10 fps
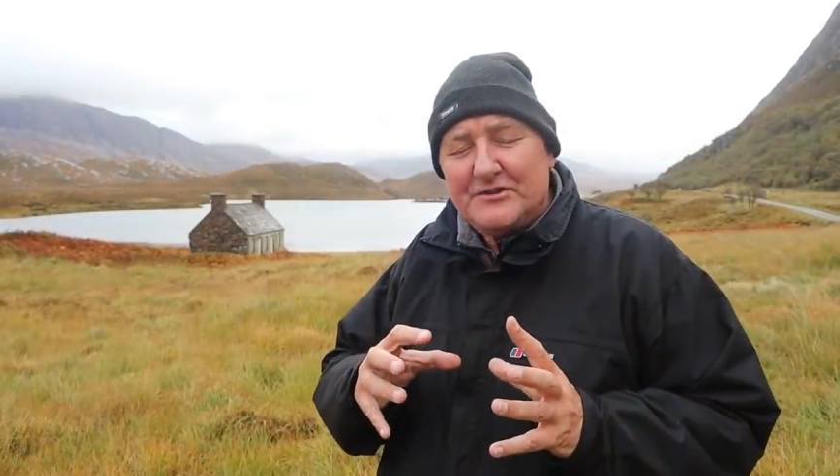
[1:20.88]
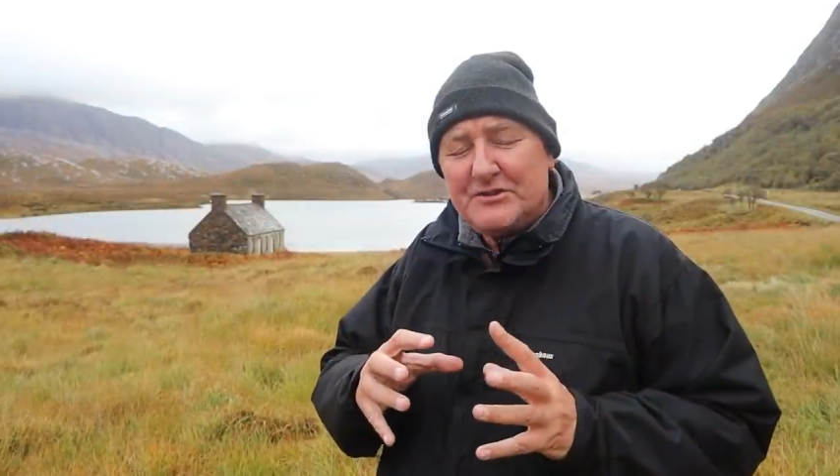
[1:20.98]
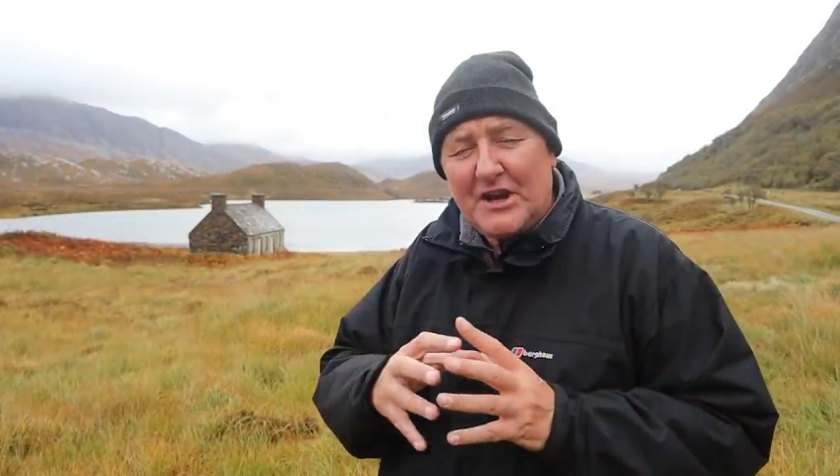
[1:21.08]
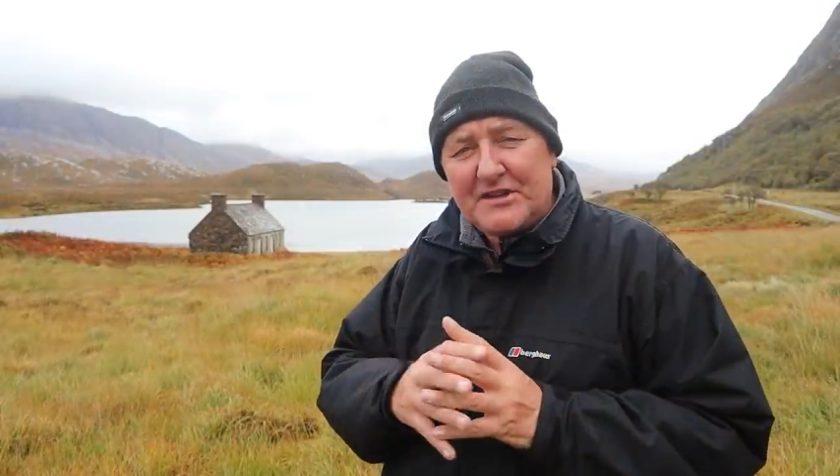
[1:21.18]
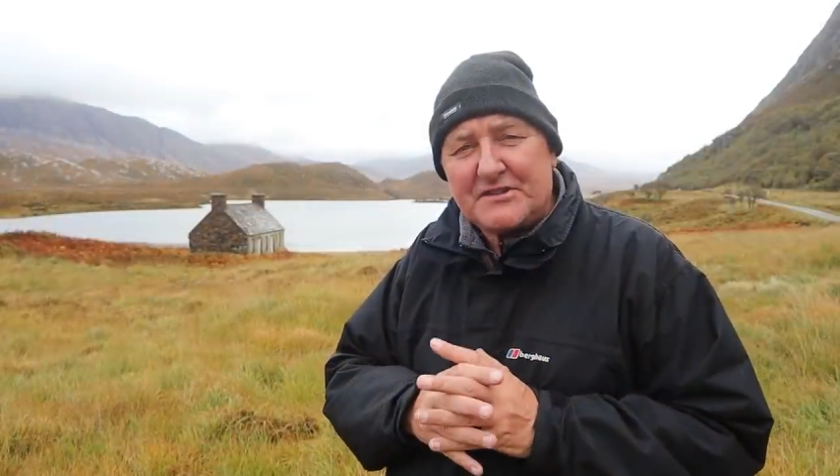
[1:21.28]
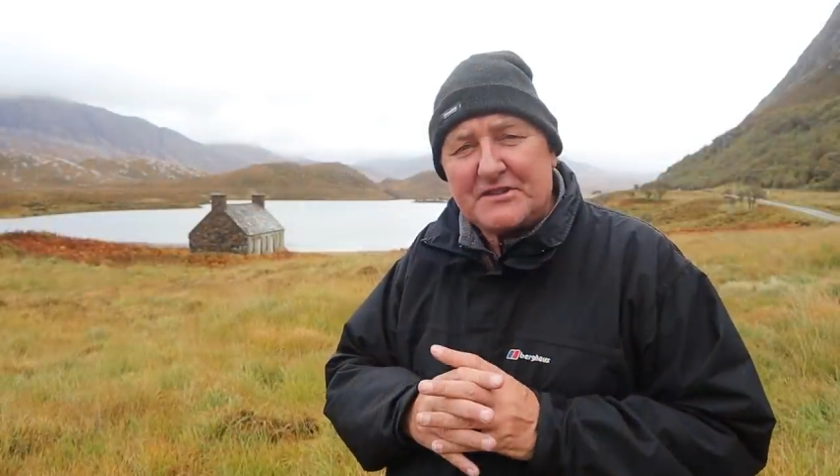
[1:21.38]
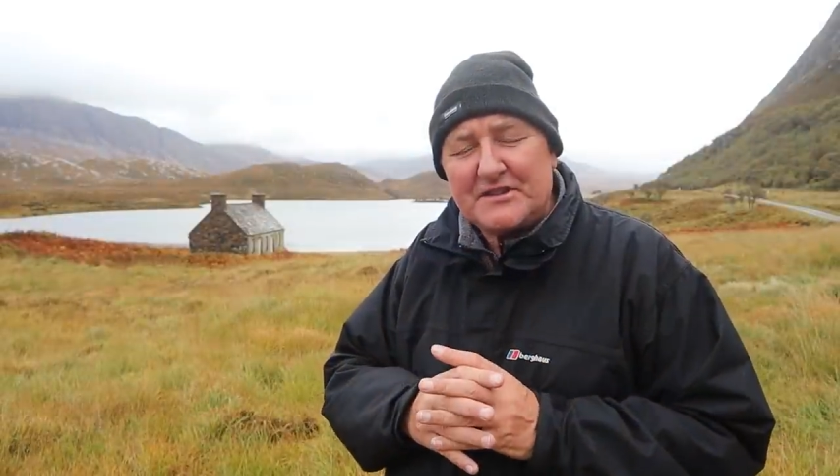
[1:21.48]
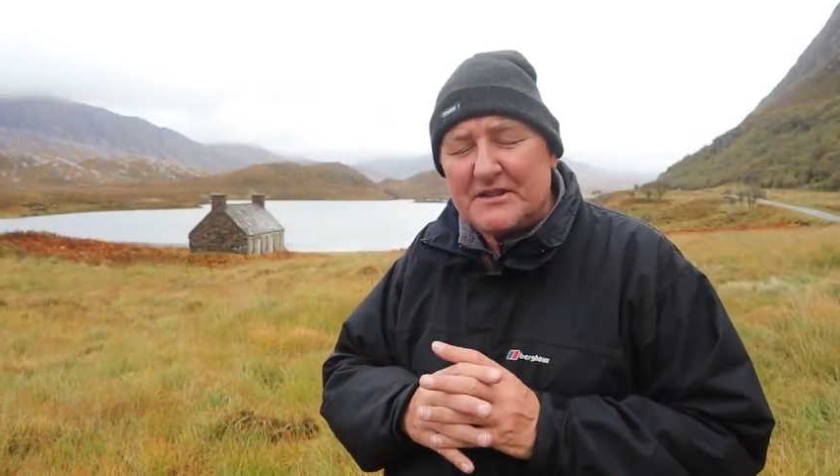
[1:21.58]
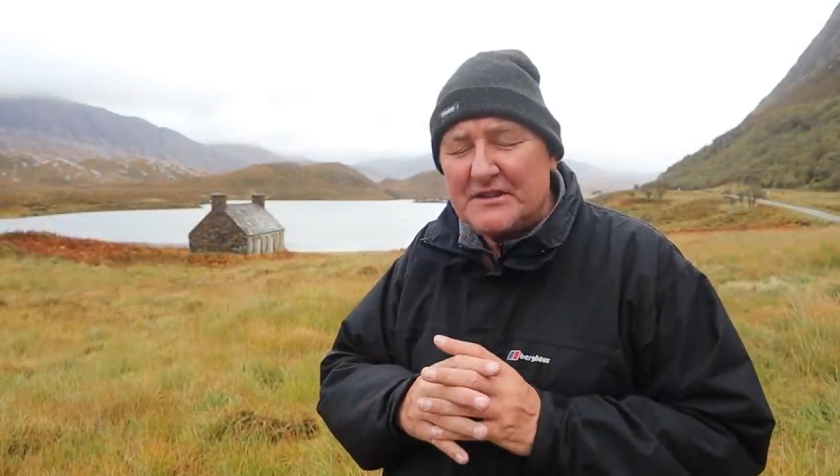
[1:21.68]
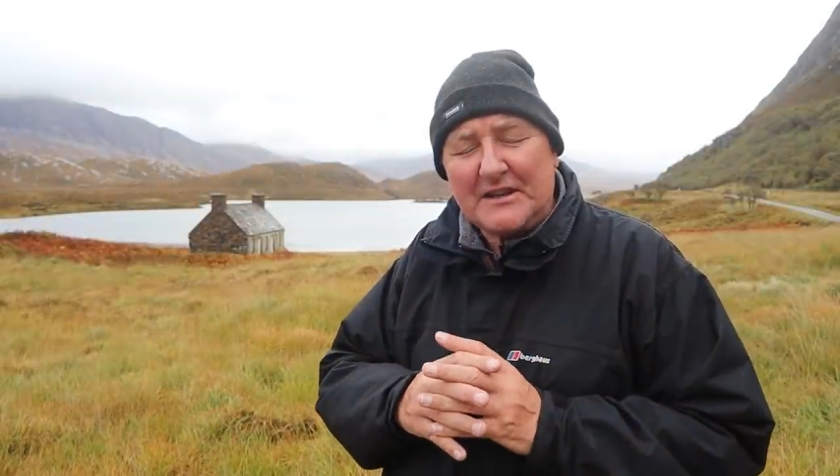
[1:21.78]
just,
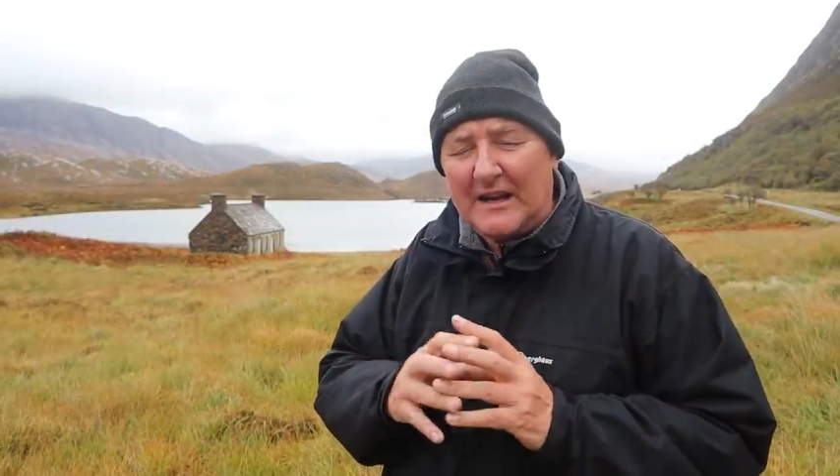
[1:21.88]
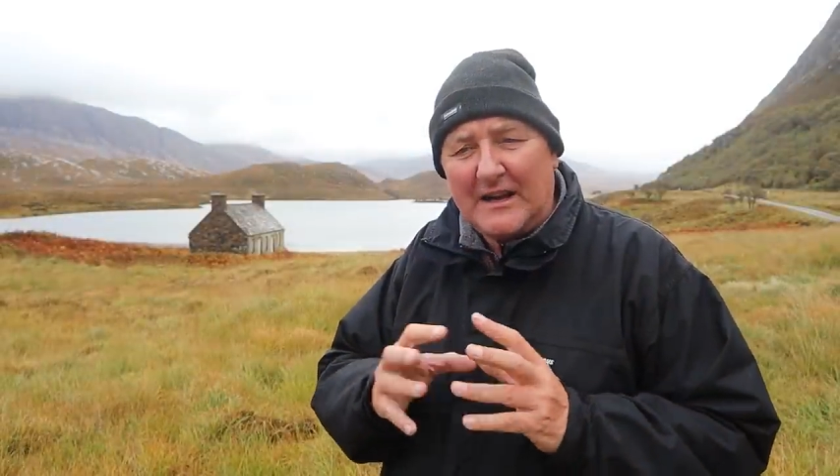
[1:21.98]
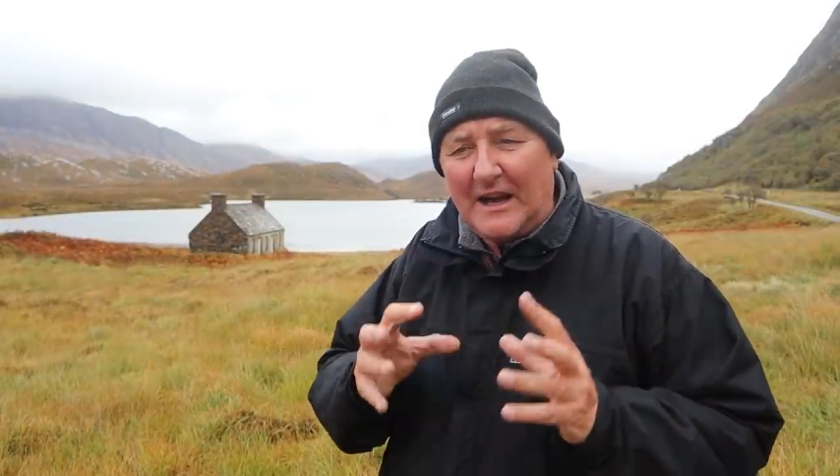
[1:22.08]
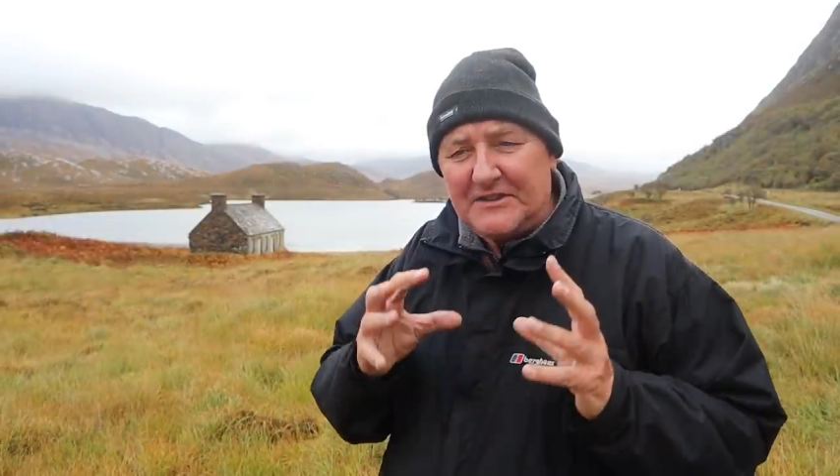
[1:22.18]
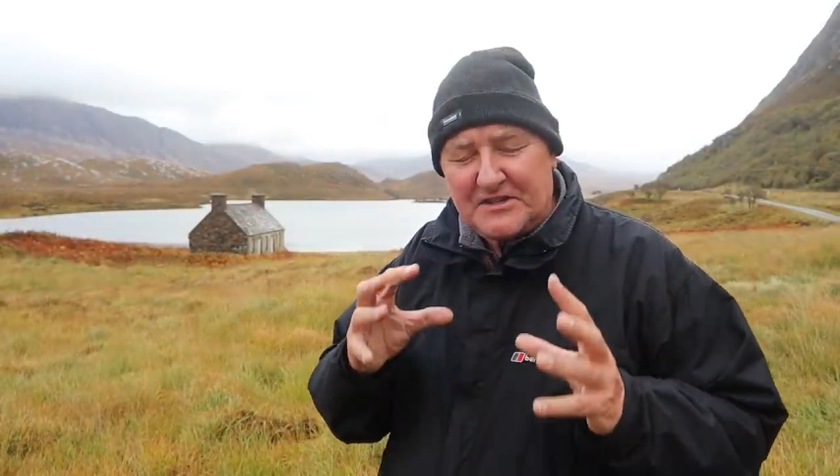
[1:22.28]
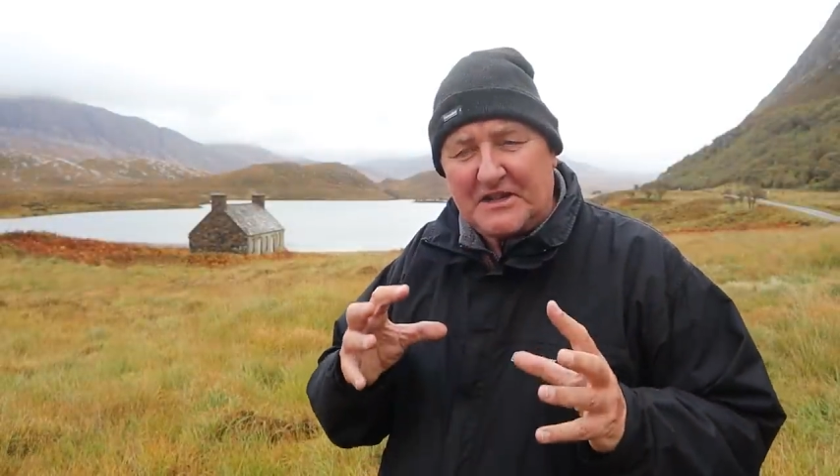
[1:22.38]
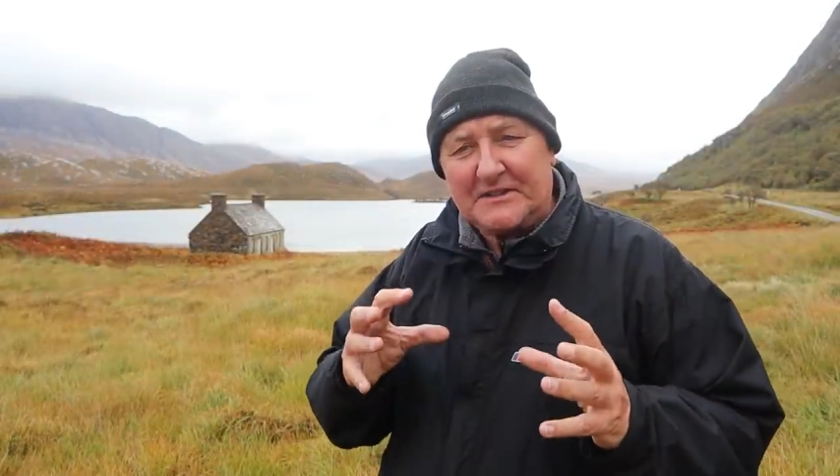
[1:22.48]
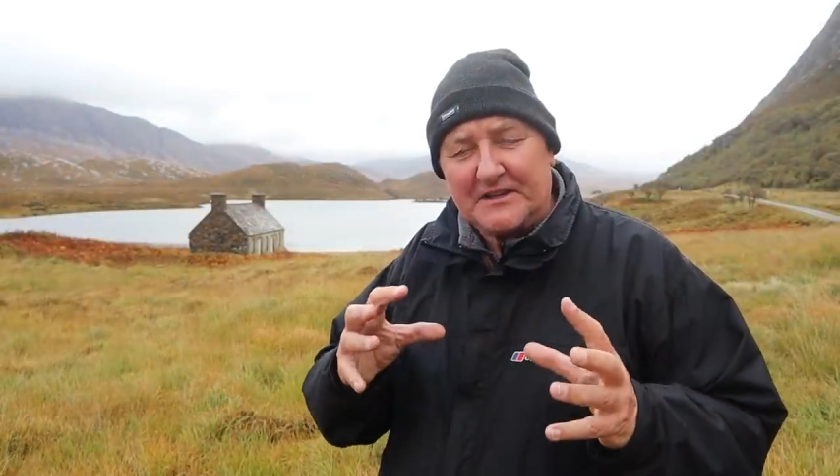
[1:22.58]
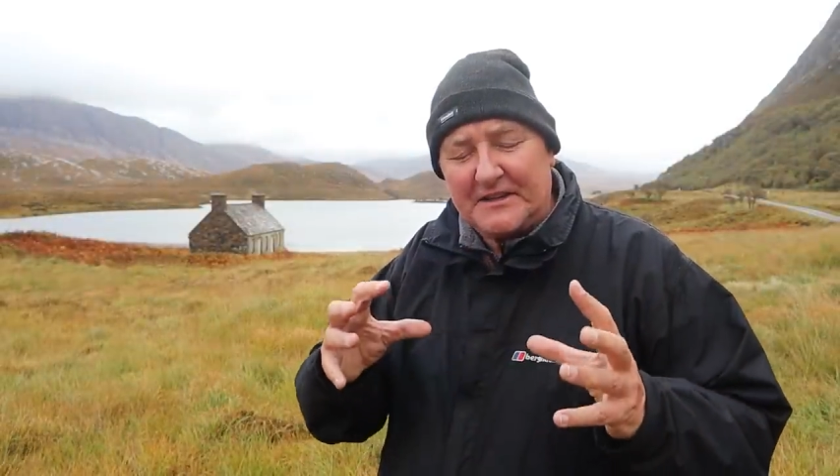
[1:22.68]
I just had